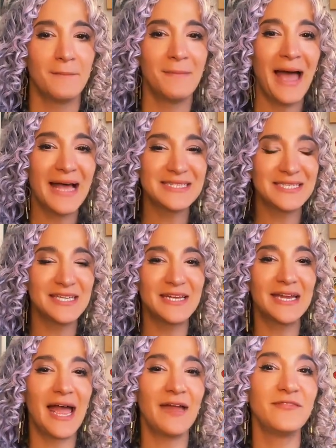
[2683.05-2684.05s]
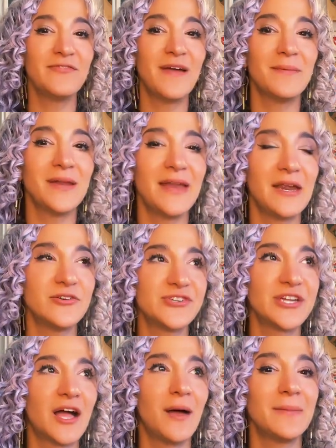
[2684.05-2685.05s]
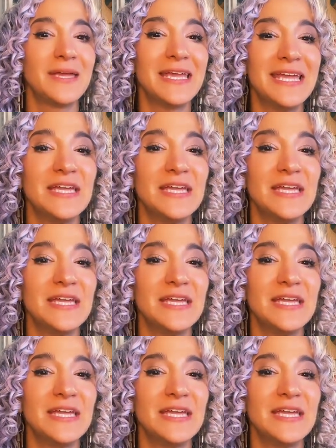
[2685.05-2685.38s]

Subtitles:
Masculine and feminine energy coming